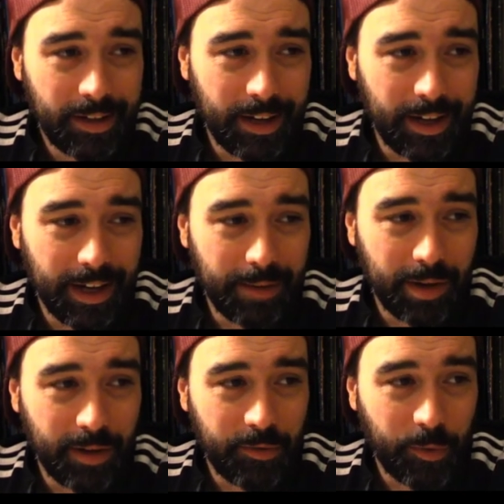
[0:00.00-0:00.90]

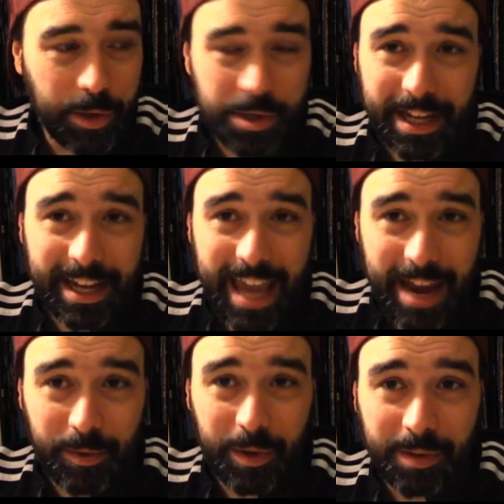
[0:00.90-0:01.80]
Unfortunately, I
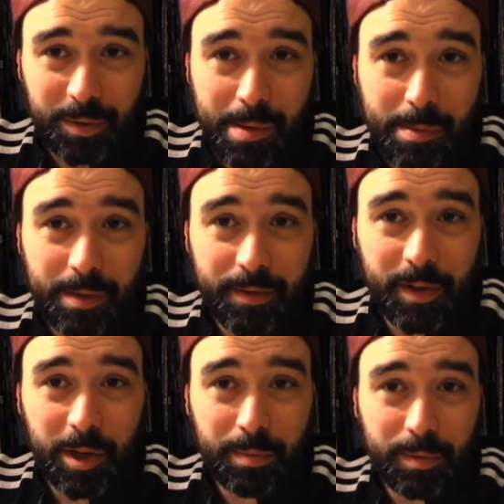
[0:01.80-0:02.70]
can't really remember the
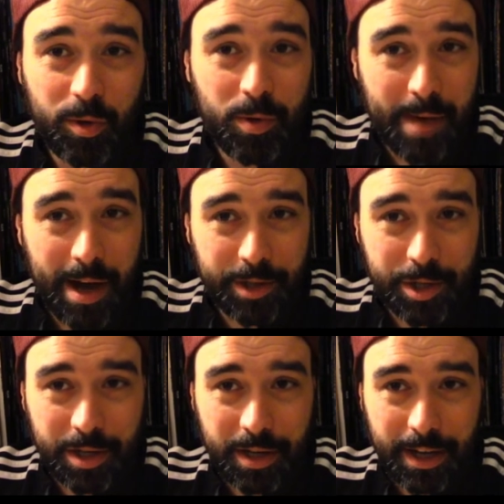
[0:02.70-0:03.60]
film too
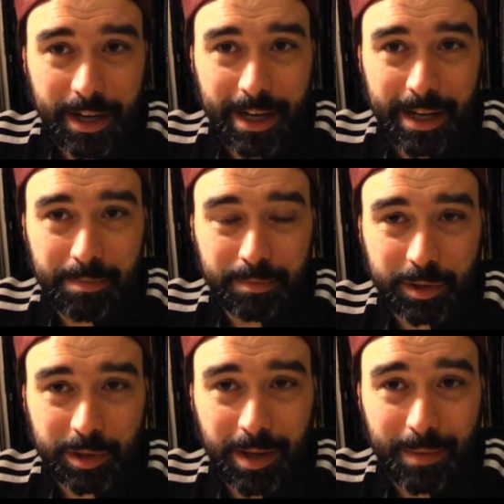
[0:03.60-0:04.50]
much, so I'm
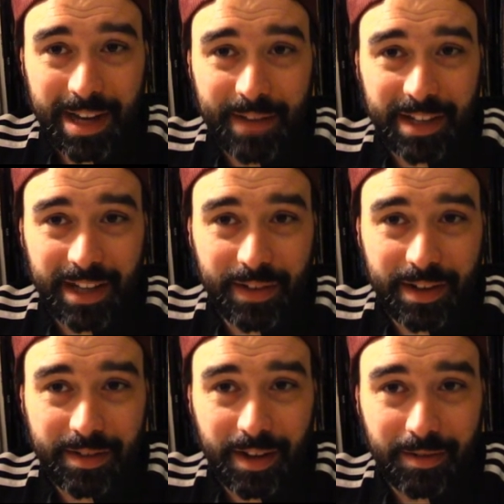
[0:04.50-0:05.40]
going to have to give
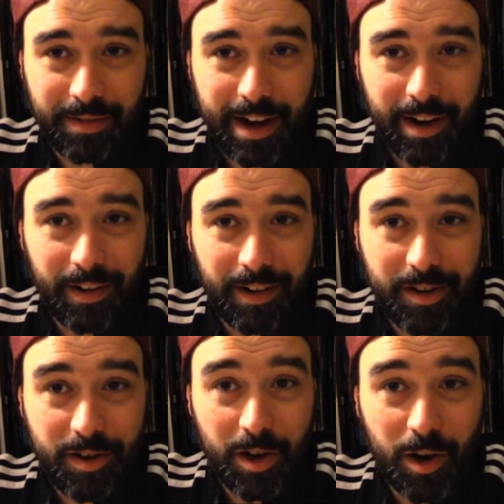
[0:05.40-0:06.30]
it a rare
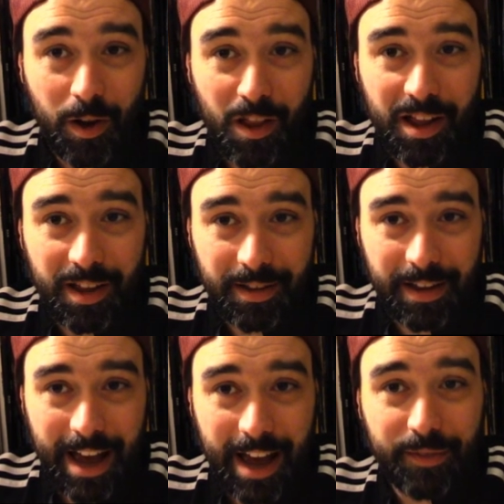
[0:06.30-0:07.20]
null
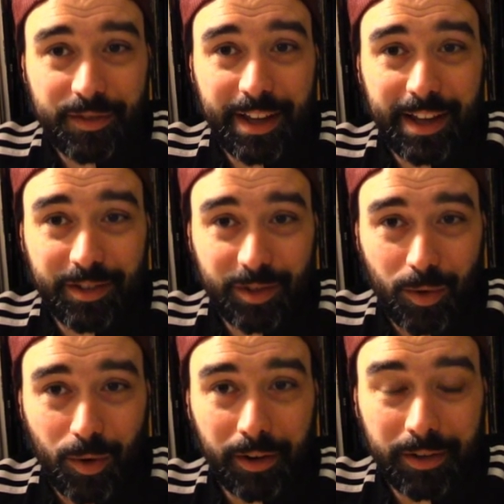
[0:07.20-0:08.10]
out of 10
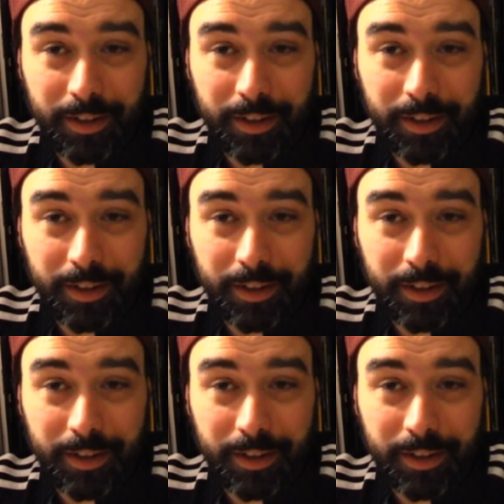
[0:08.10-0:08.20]
score.